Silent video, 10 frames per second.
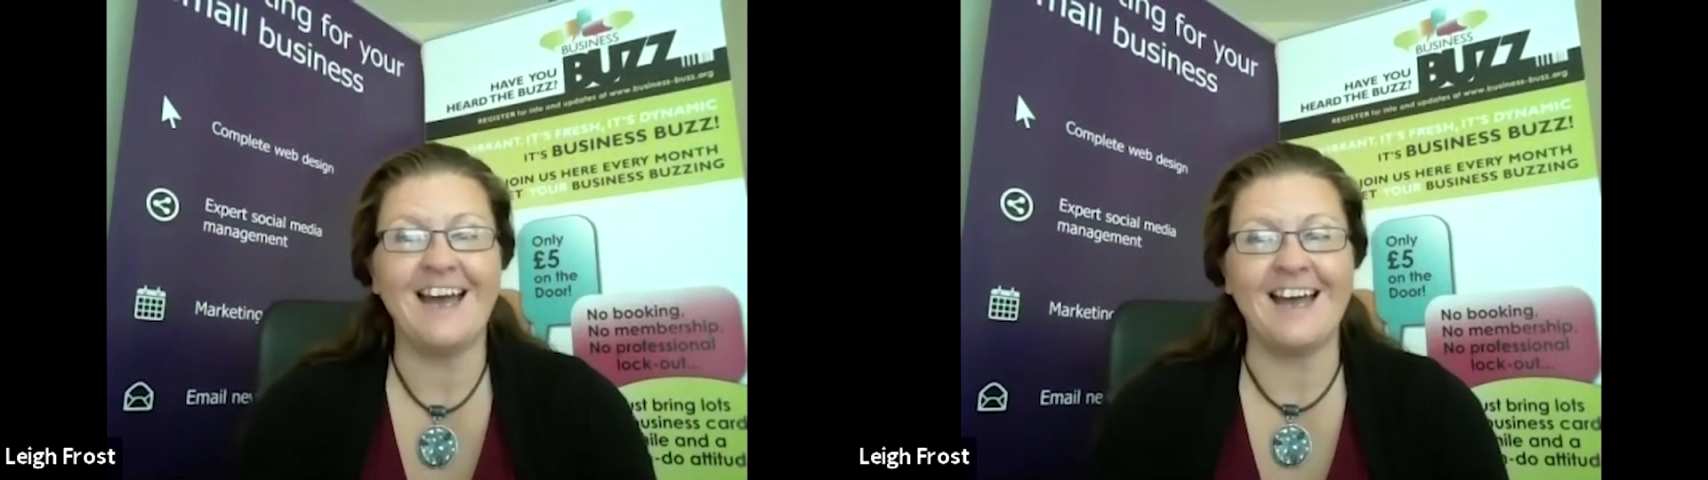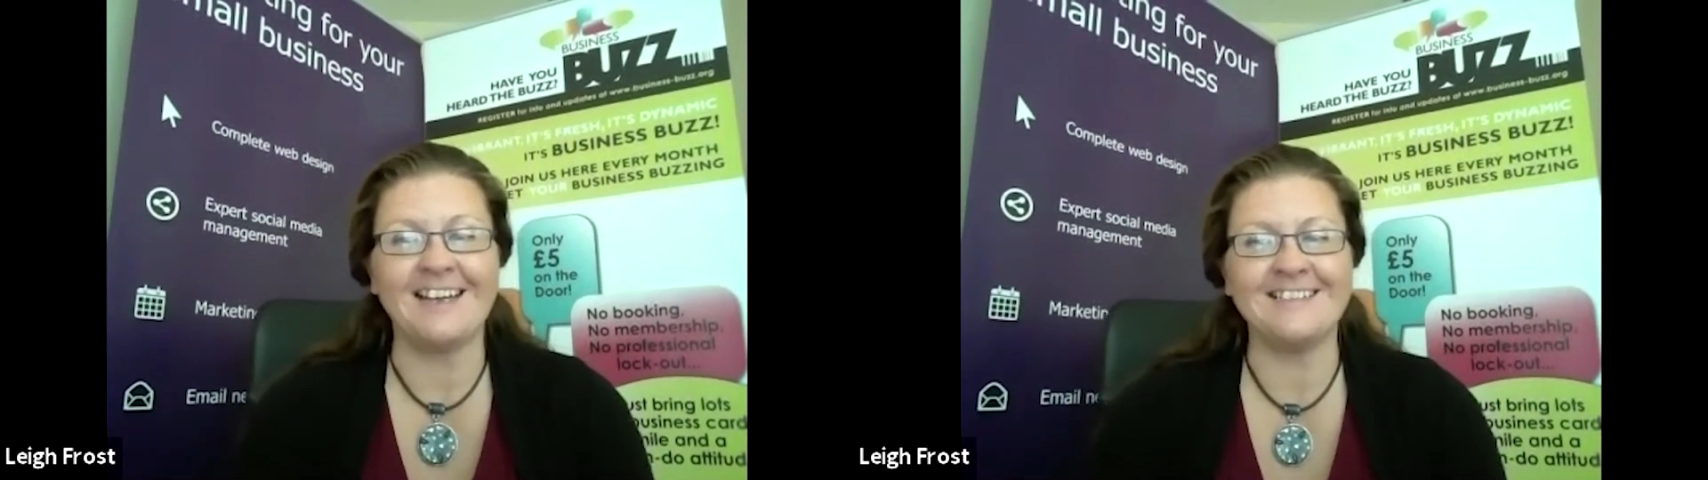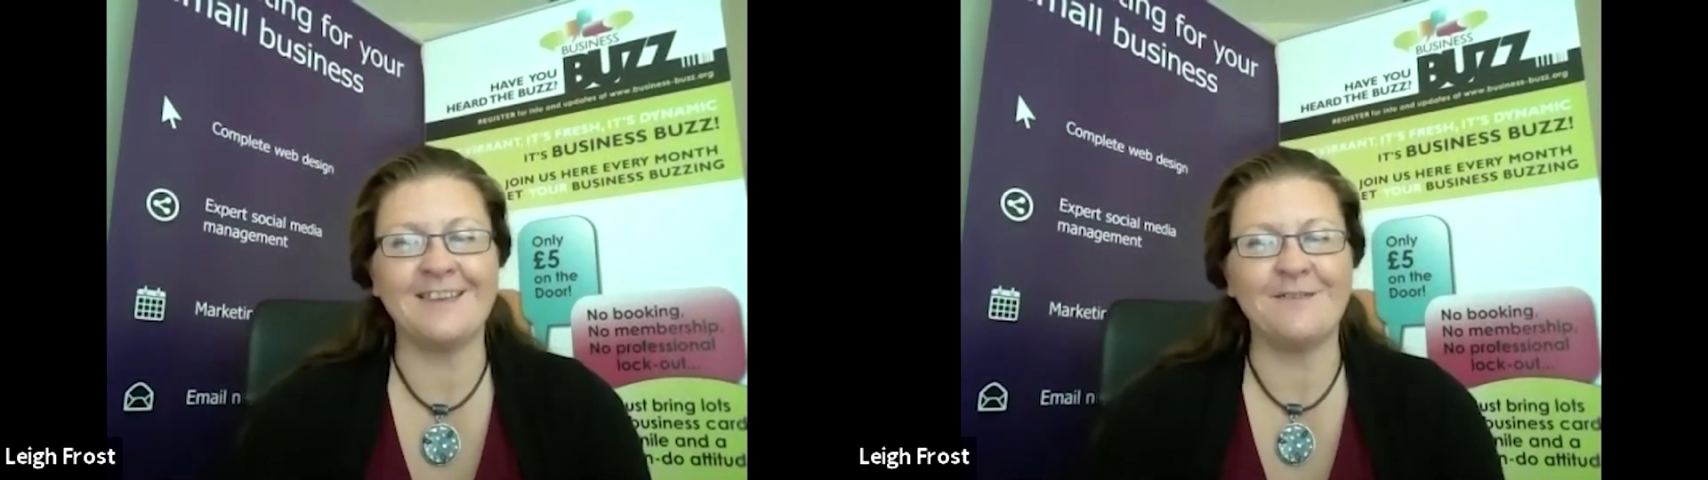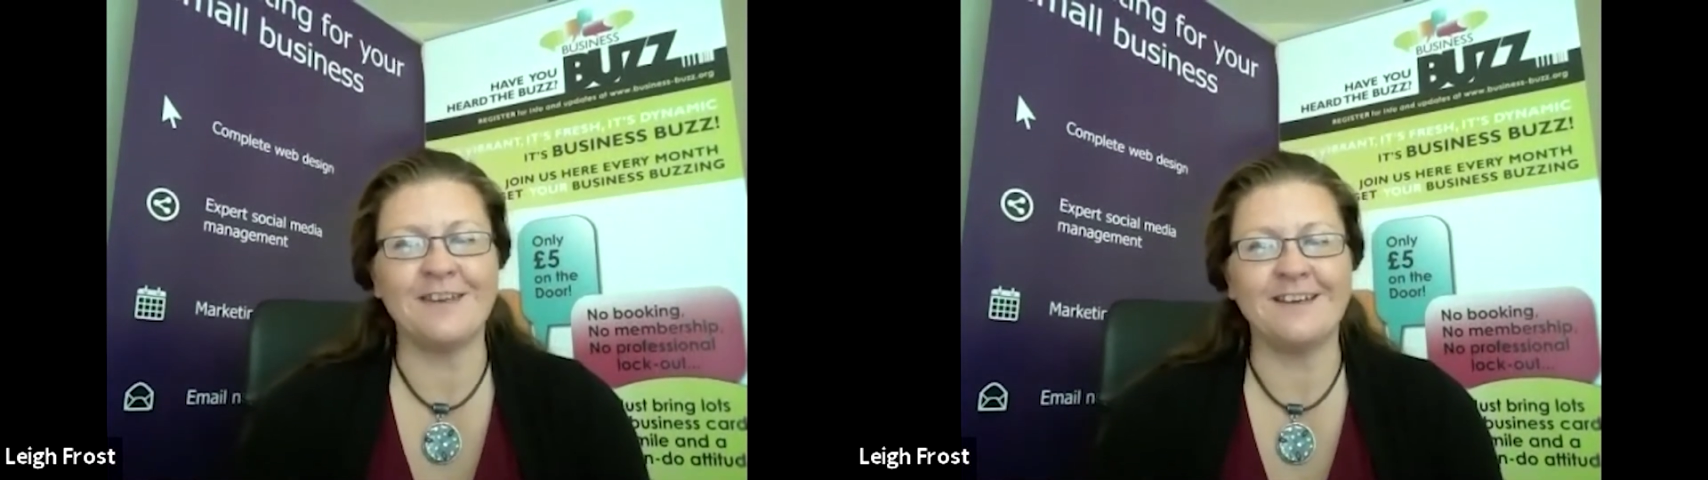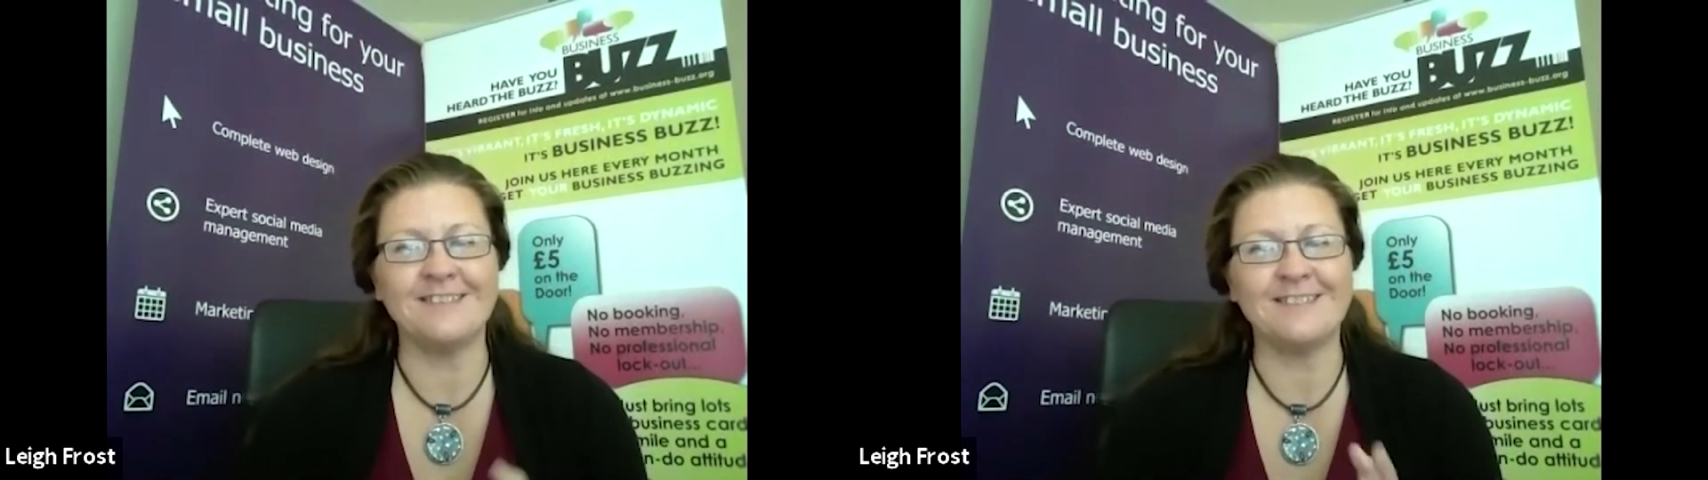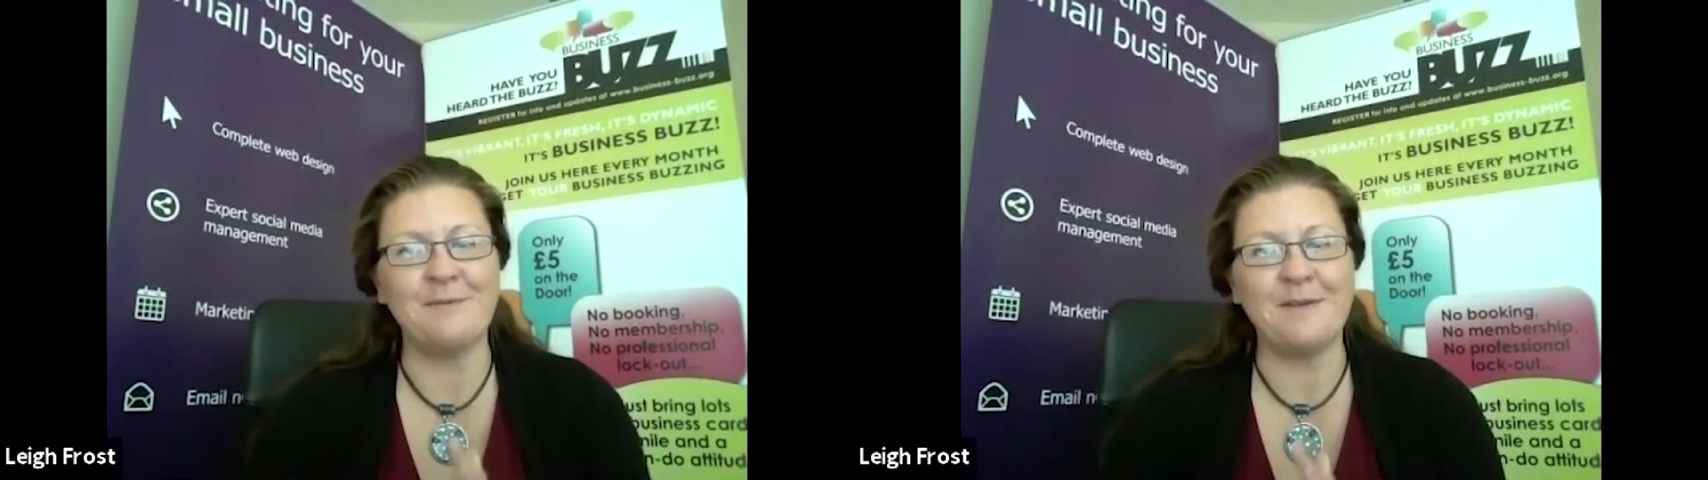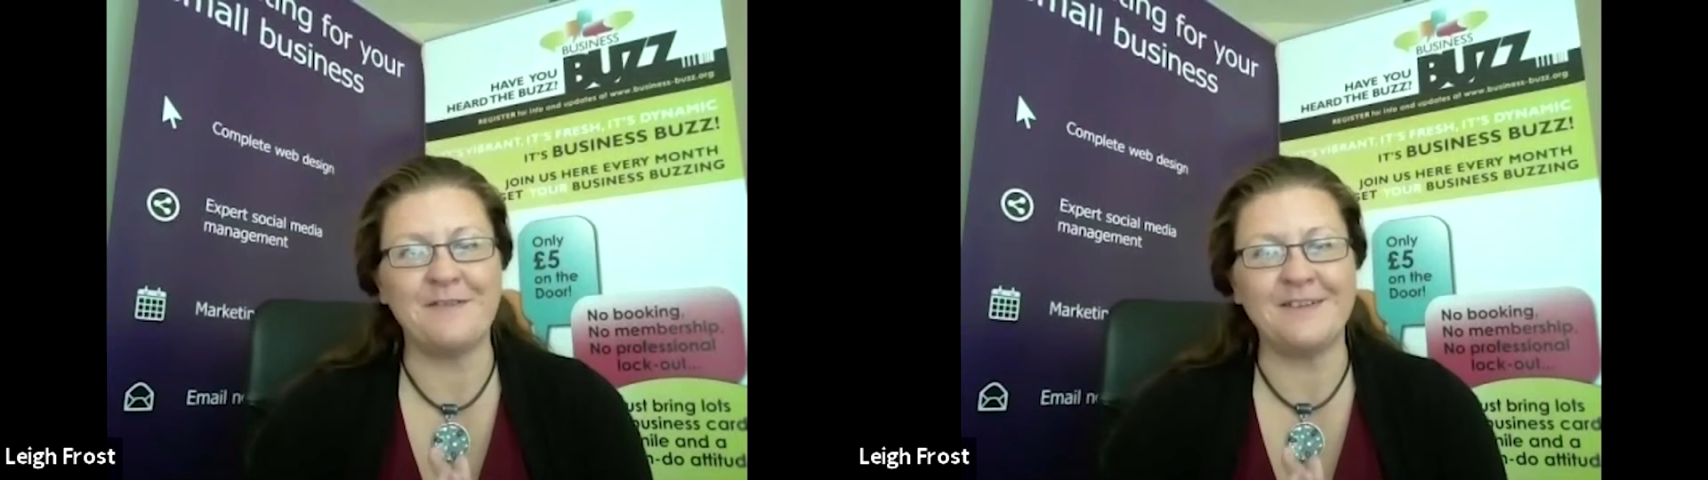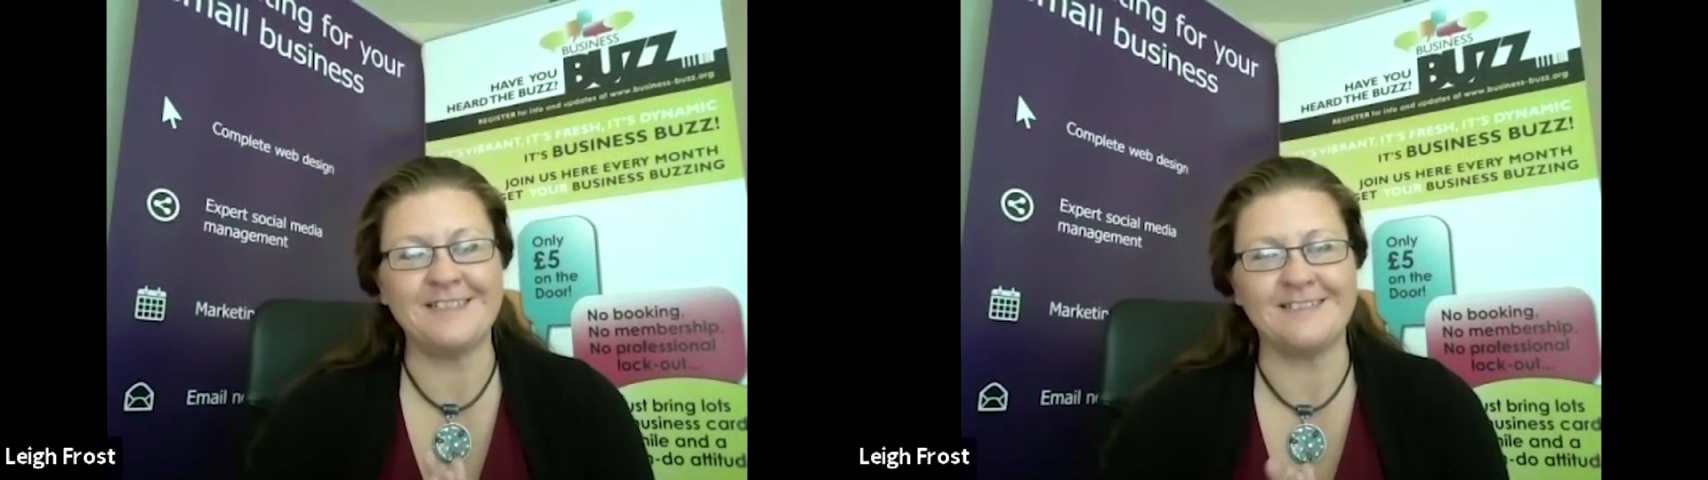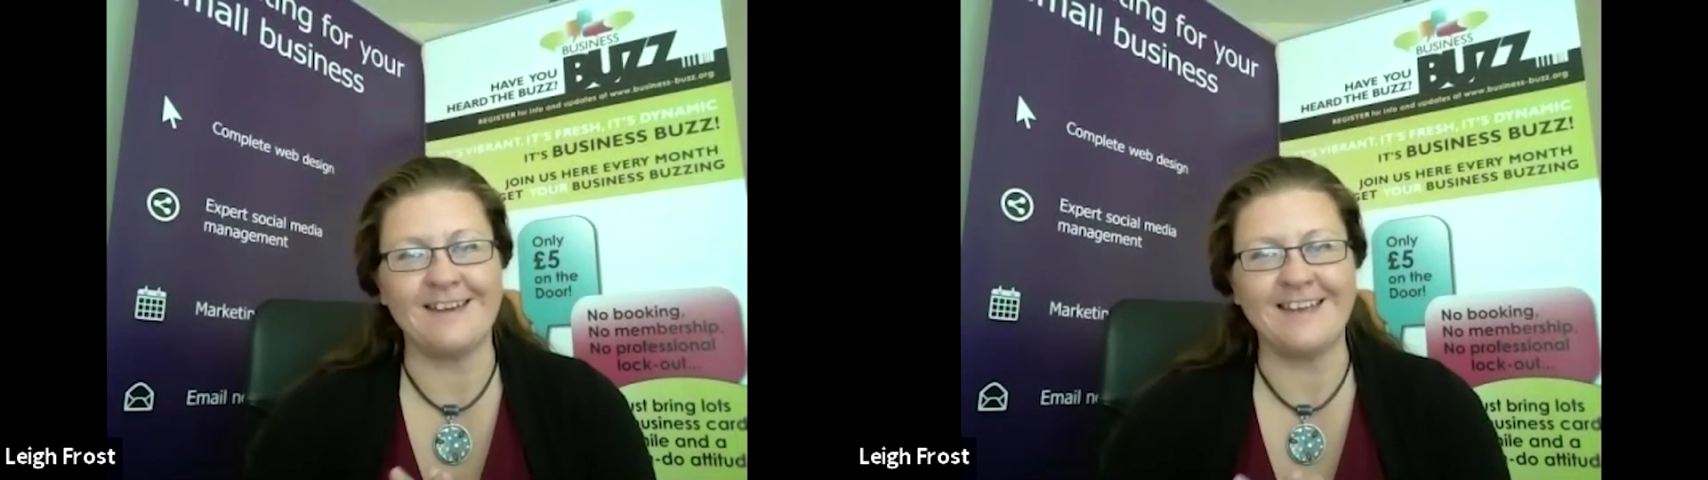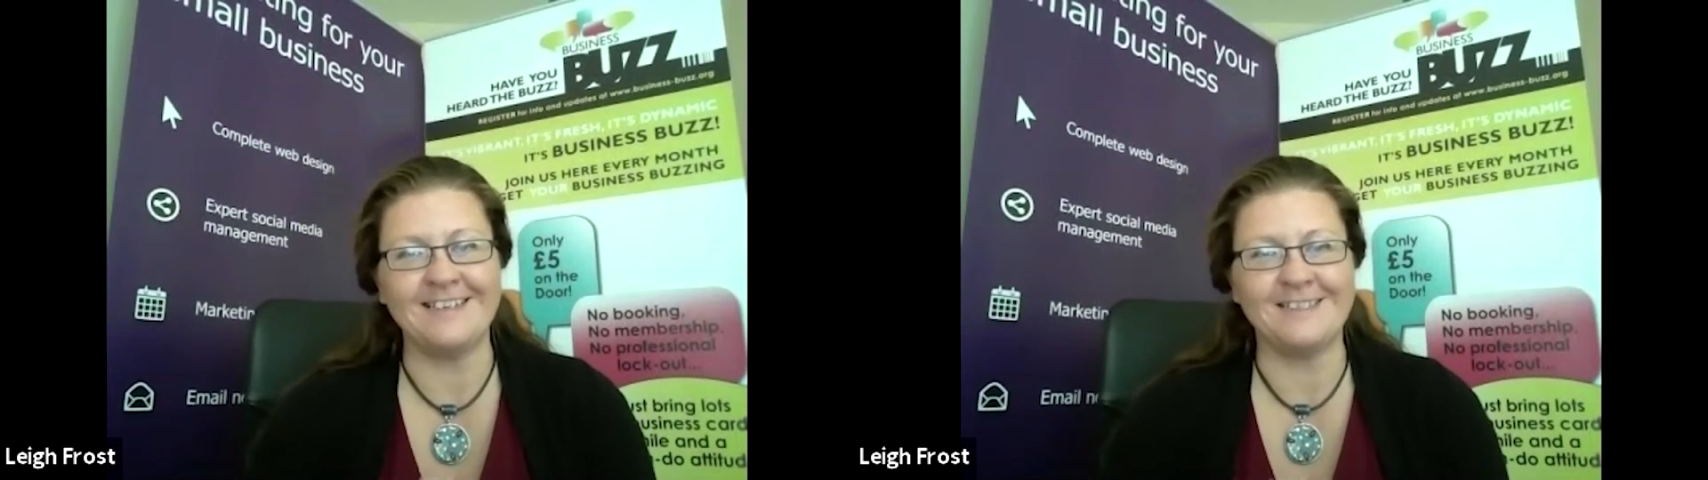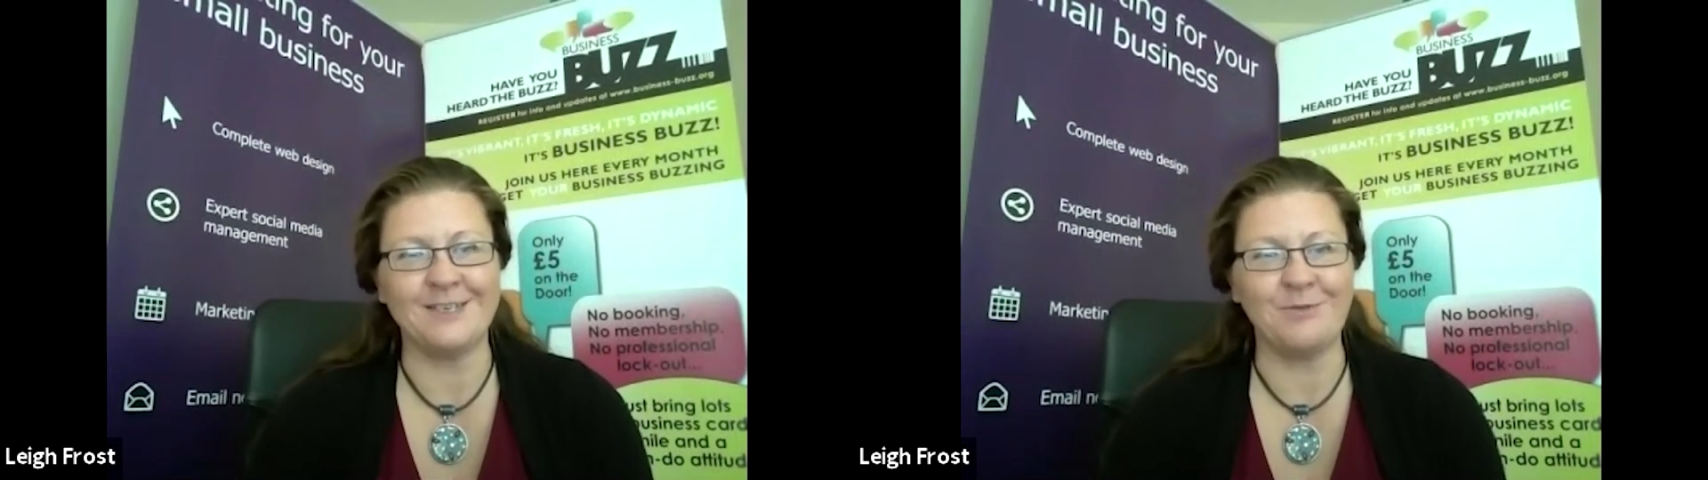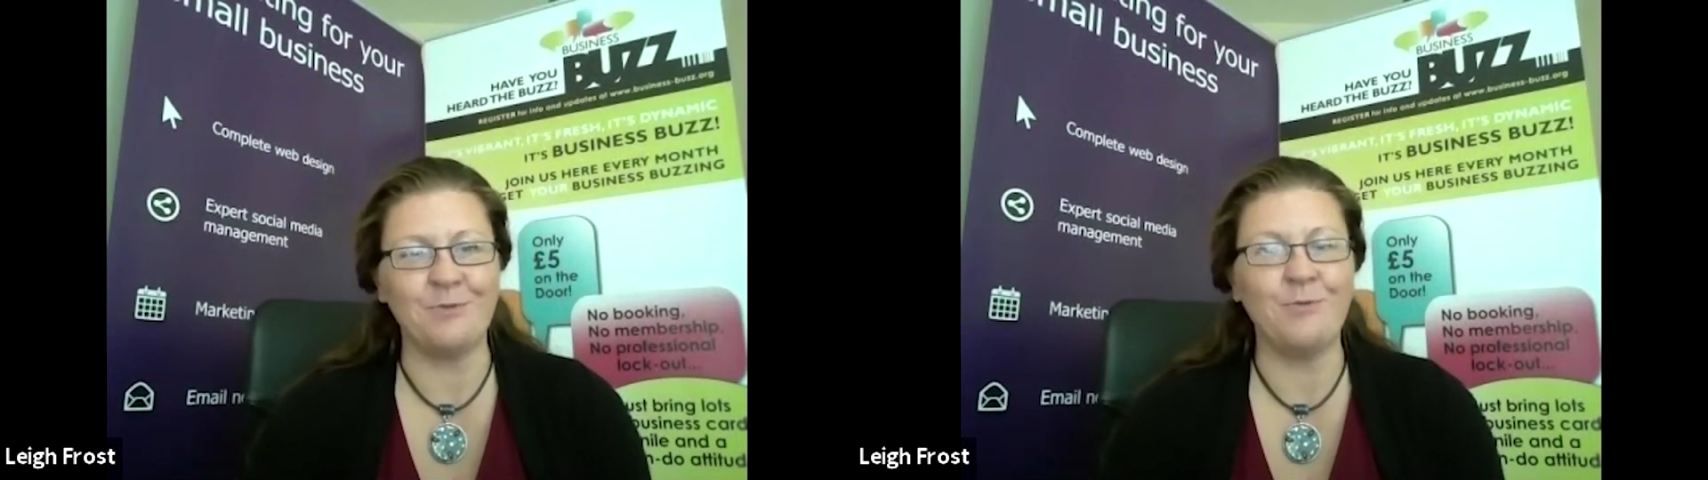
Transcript: and is giving us a bit of insight into